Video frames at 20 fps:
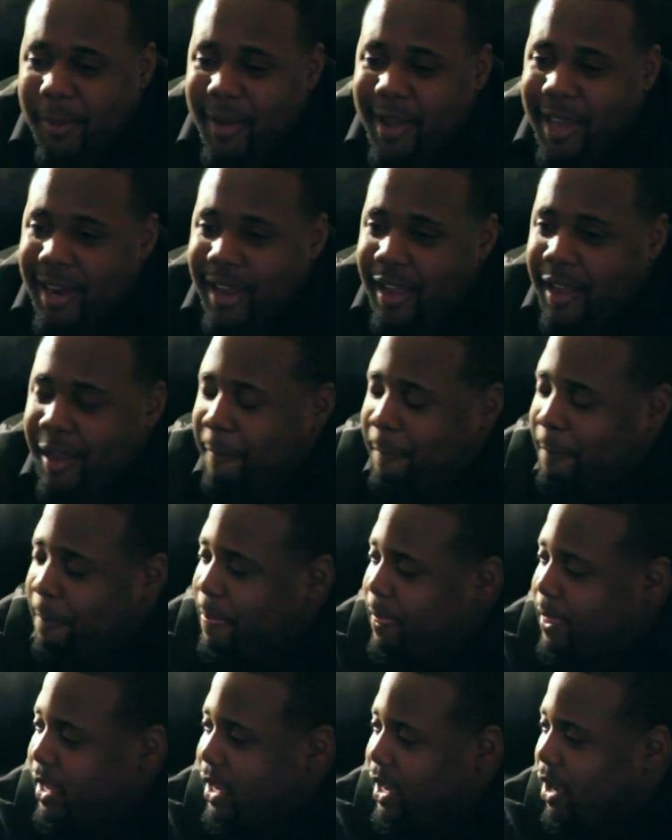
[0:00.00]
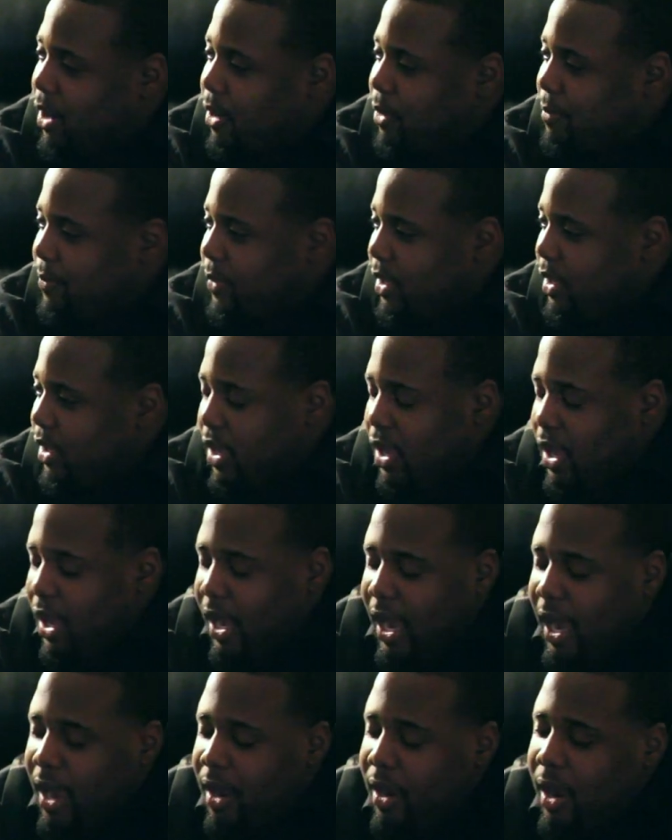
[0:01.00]
but um, you know,
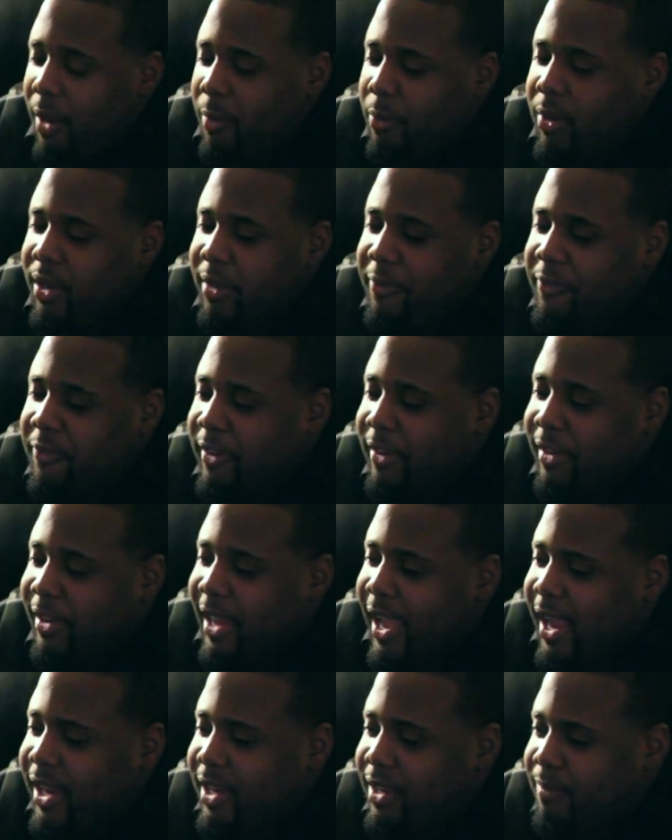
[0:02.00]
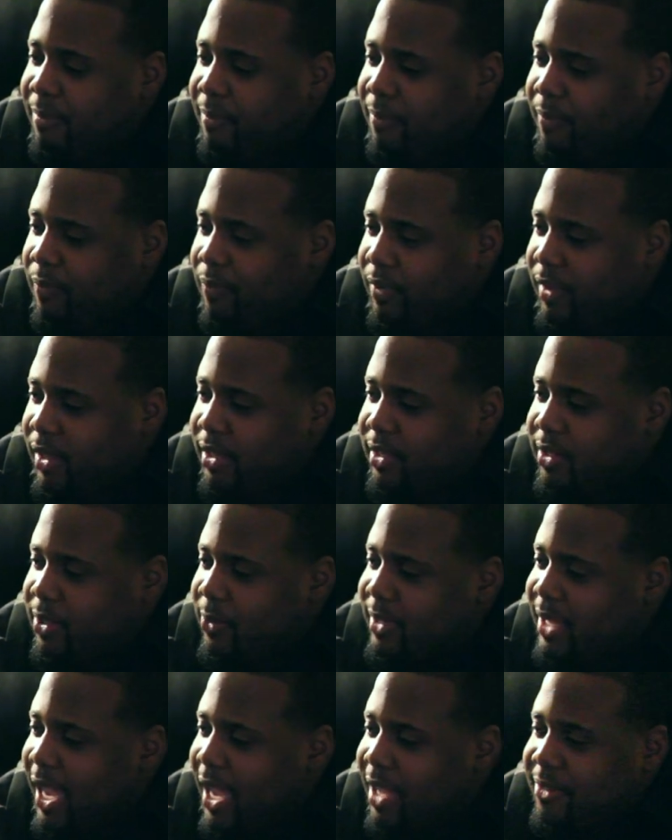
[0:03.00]
I, I really feel like in
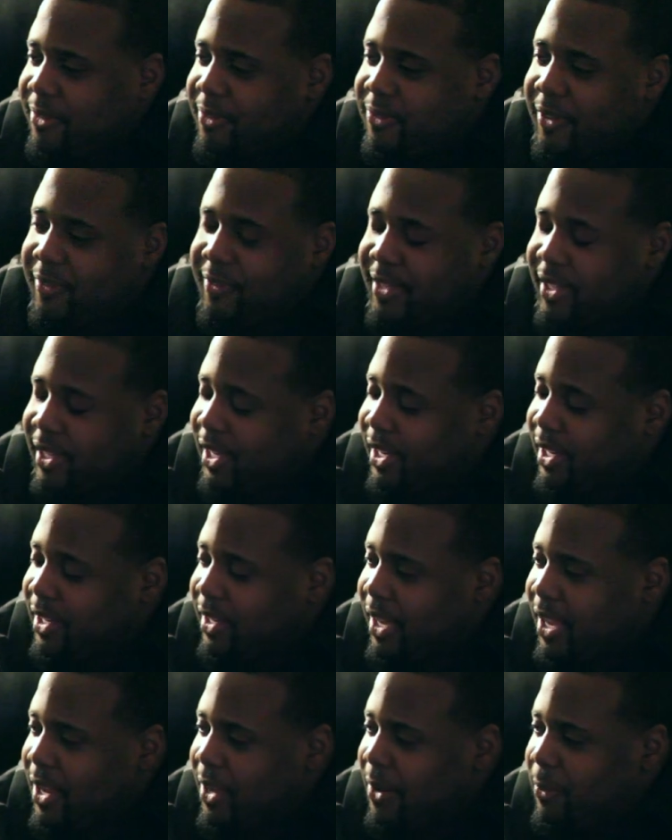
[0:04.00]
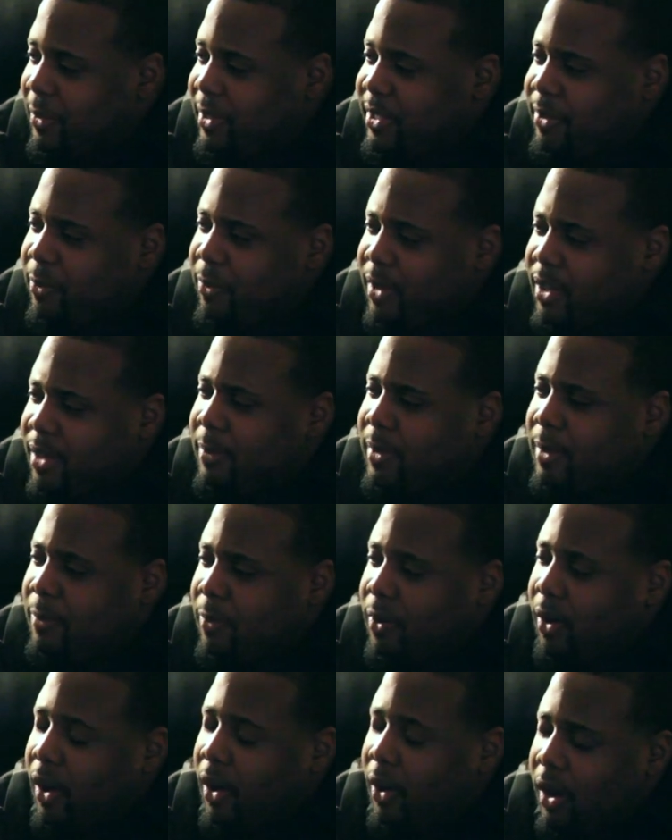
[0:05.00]
2015, we should really be
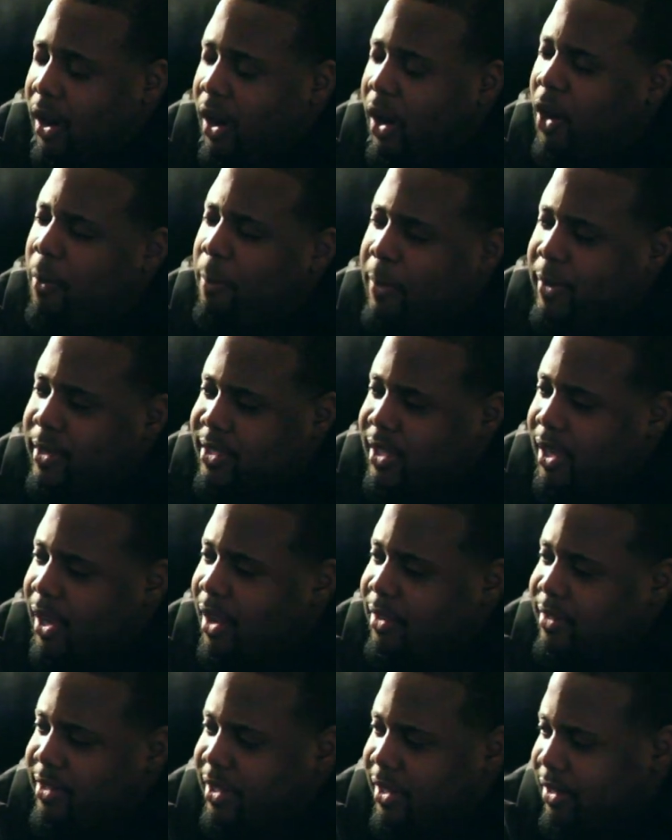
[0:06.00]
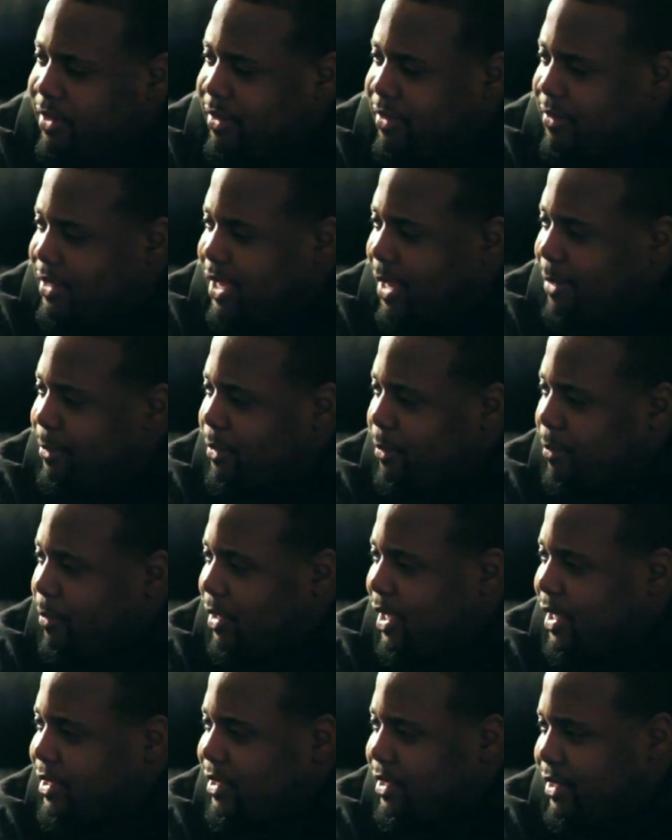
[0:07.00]
more uh, open to alternative types of
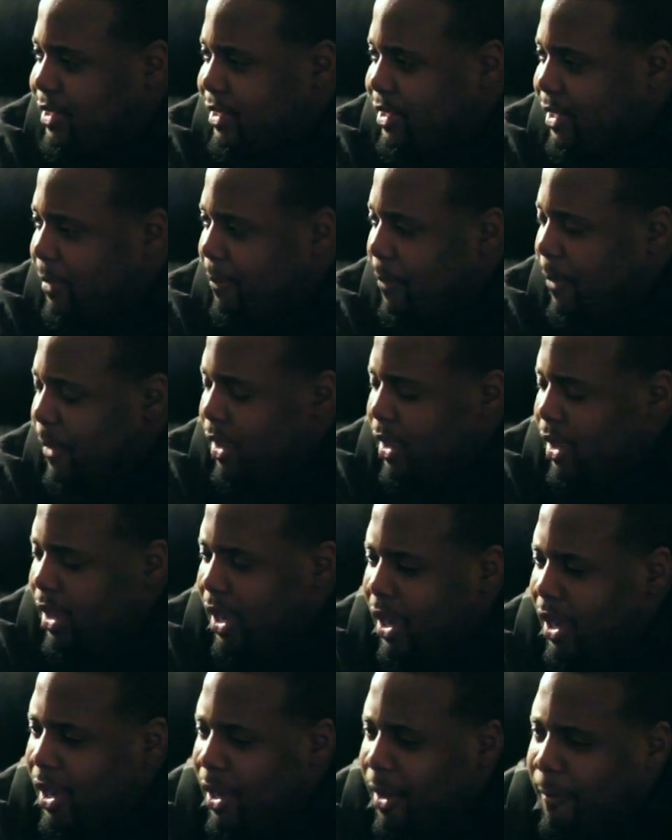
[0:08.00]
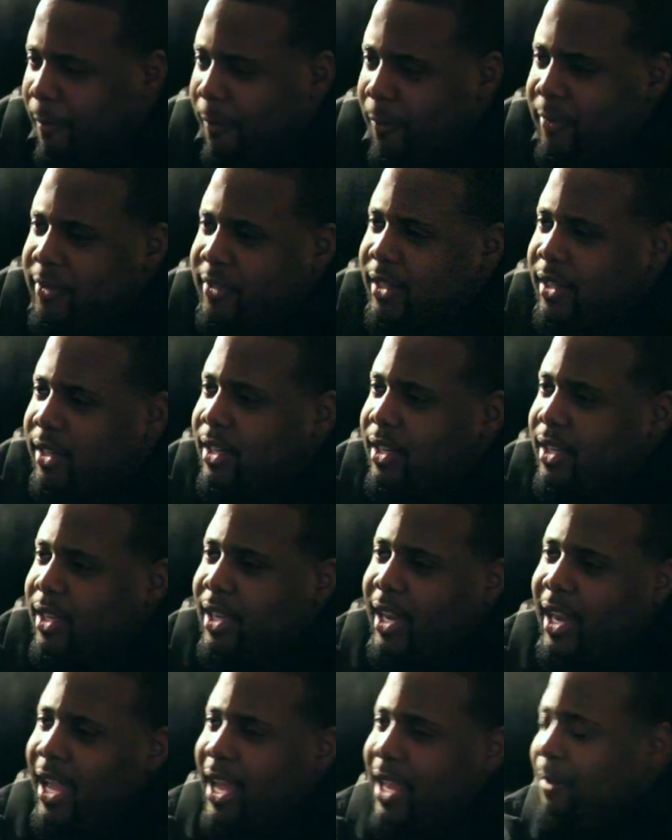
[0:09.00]
relationships. Um, we've seen a
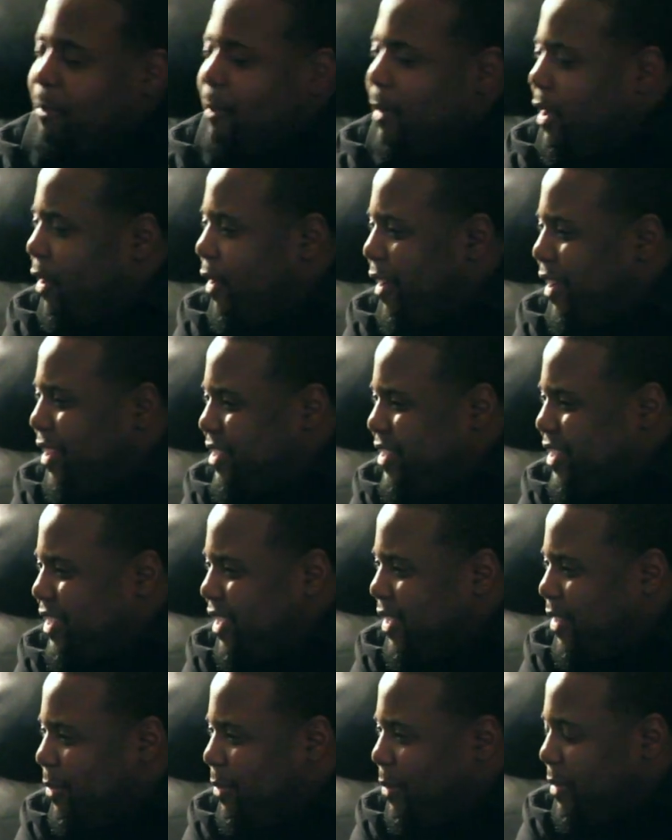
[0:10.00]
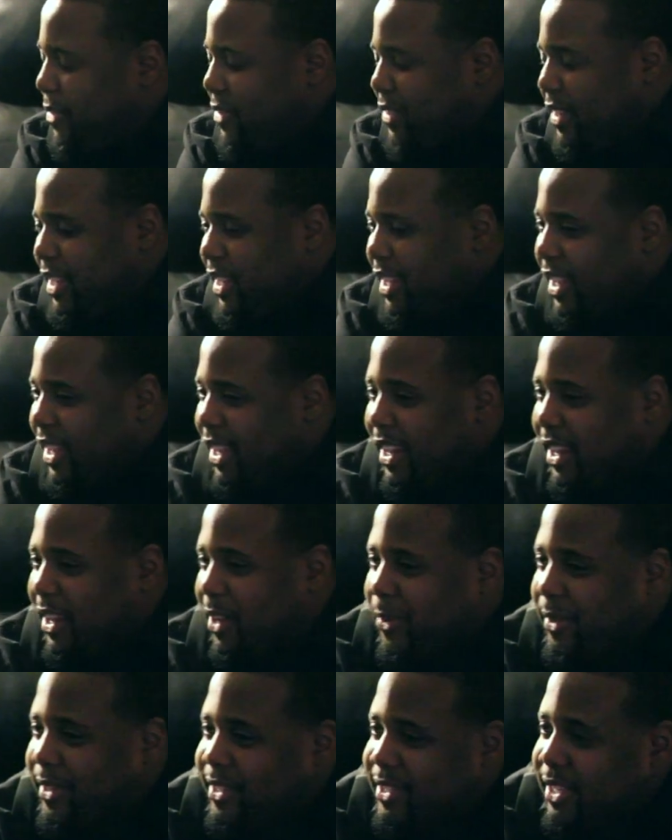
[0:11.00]
decline in marriage. We've seen an
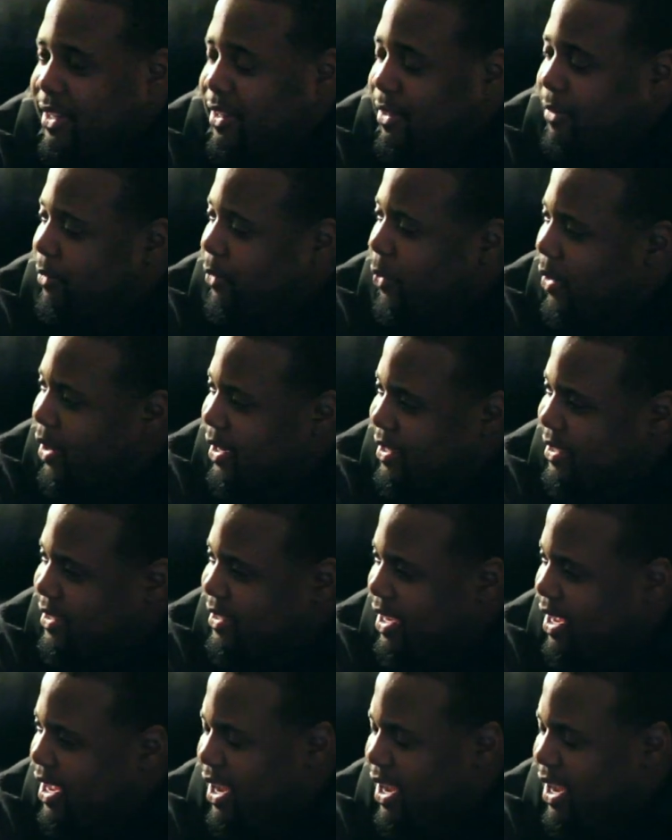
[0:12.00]
increase in divorce.